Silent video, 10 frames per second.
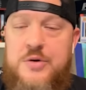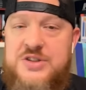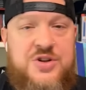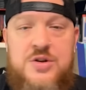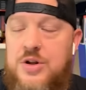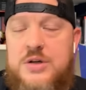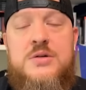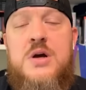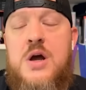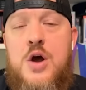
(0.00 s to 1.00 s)
Because look,
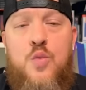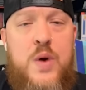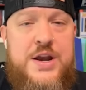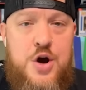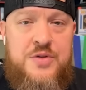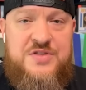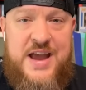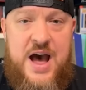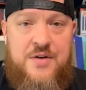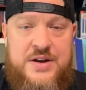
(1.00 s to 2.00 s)
we know the
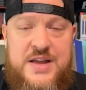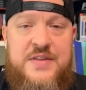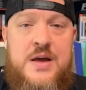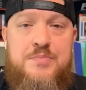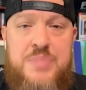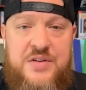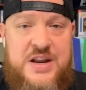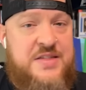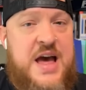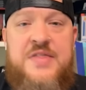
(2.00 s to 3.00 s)
talent and the
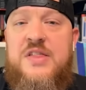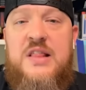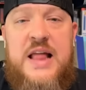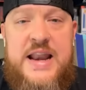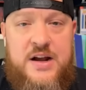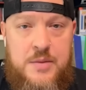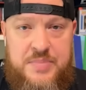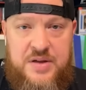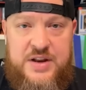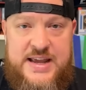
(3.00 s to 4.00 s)
ability, the athletic
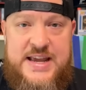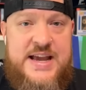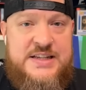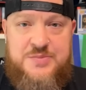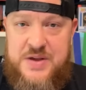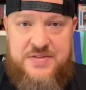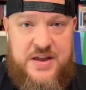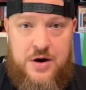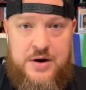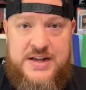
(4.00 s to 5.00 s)
ability has been
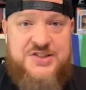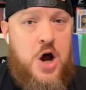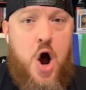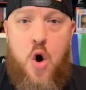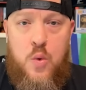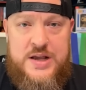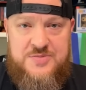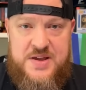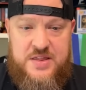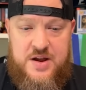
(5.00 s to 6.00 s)
there. It's
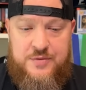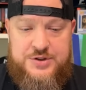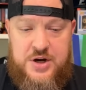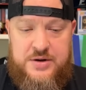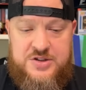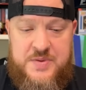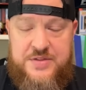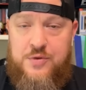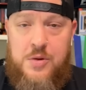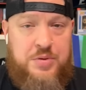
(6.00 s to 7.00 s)
always been there for Jonnu
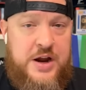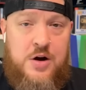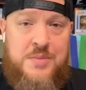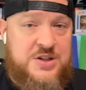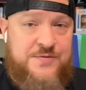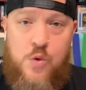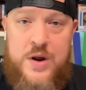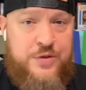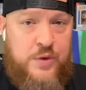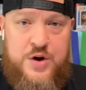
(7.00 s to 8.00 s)
Smith. For a player amongst
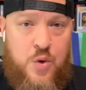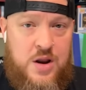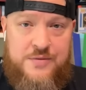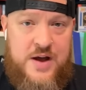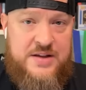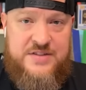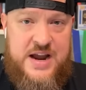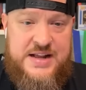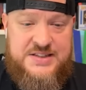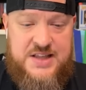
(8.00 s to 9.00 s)
43 qualifying
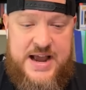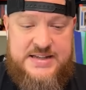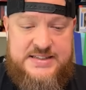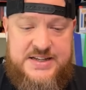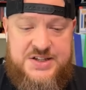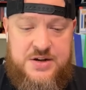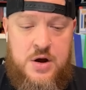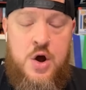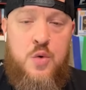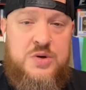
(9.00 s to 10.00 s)
tight ends last season,
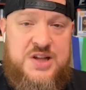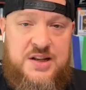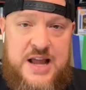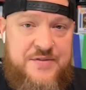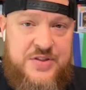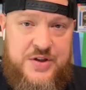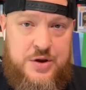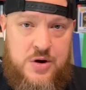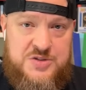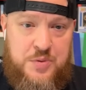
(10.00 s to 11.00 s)
was 11th
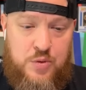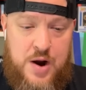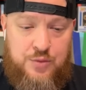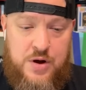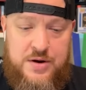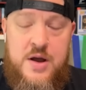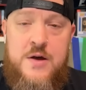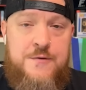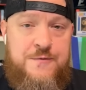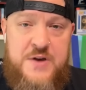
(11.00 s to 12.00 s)
in yards per route run,
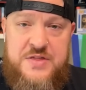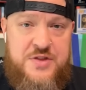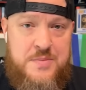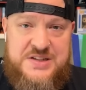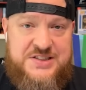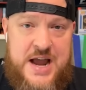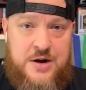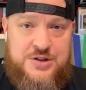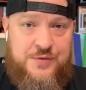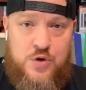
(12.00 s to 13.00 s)
5th in missed
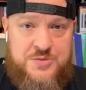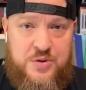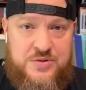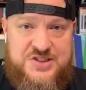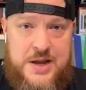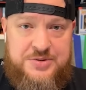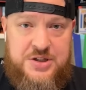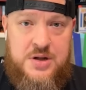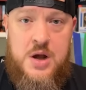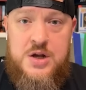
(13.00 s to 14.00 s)
tackles, 4th per
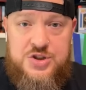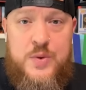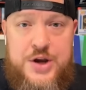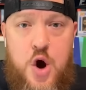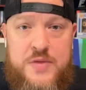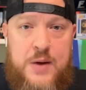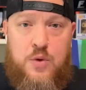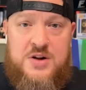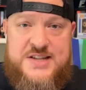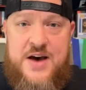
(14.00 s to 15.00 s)
reception. So we know that
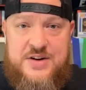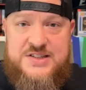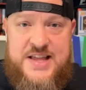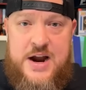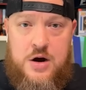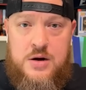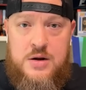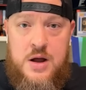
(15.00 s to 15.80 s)
raw talent is there.